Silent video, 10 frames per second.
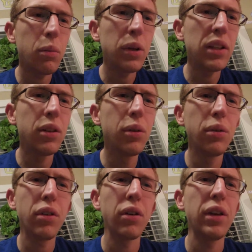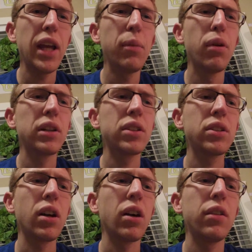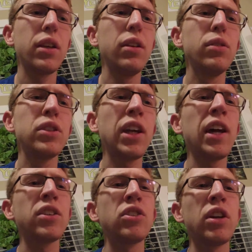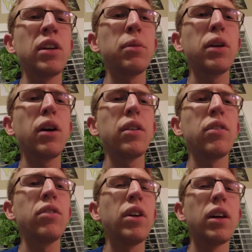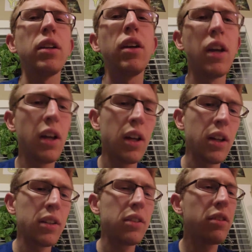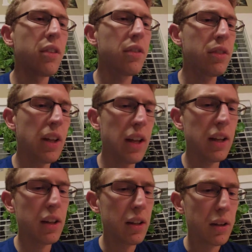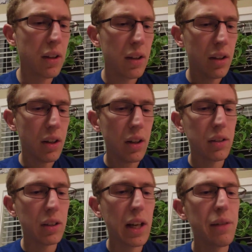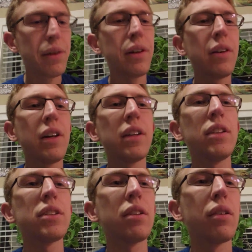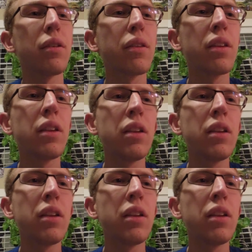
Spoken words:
use our neighboring star, the huge gas giant we call the Sun, to sustain our livelihood on this Earth?